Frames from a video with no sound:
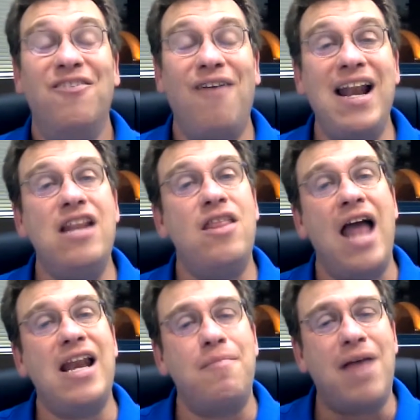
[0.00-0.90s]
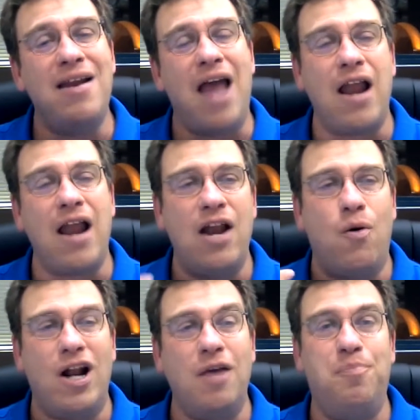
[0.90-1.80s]
Right. And I
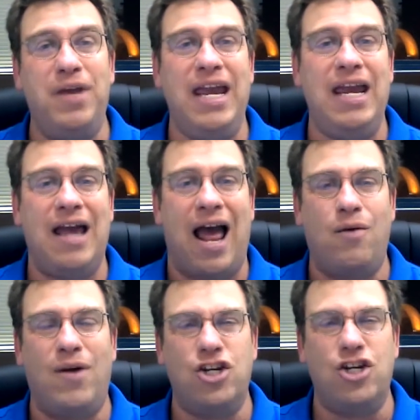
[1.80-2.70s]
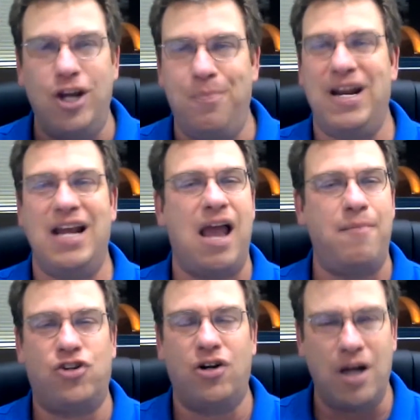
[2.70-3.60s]
don't want to be, I don't want to cheapen it.
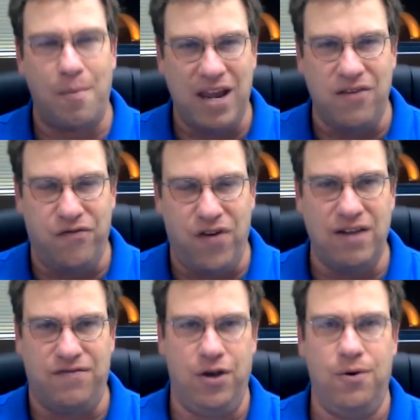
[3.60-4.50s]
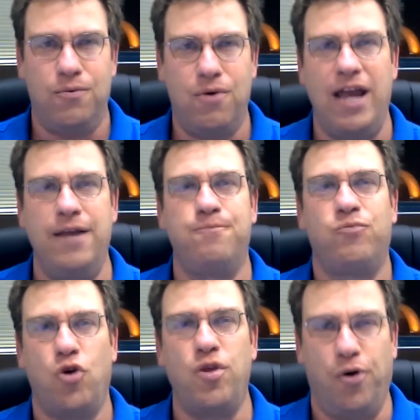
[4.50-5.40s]
I'm certainly not making fun of you, right?
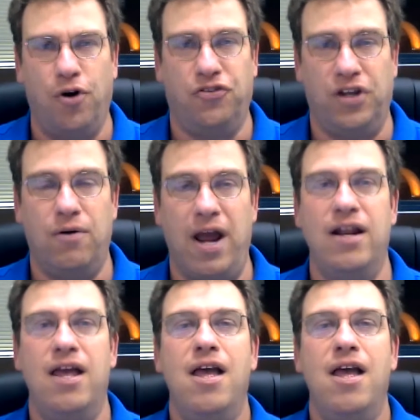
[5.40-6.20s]
Or the person, right?